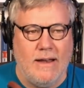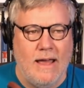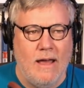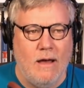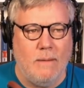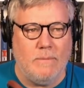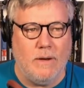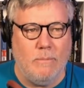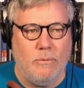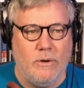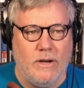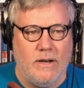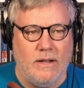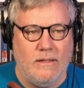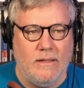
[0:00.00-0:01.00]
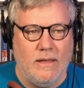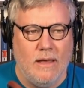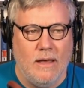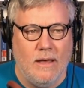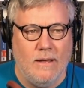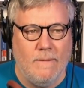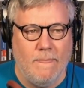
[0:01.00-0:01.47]
now. I'm going to put it in the
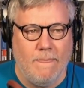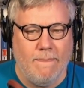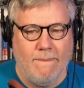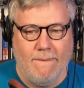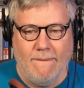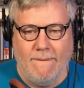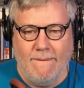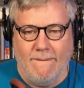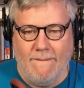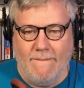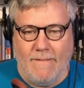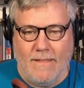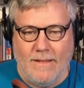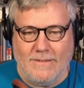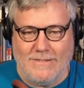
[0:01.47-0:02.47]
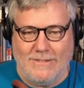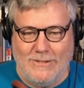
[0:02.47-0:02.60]
uh, so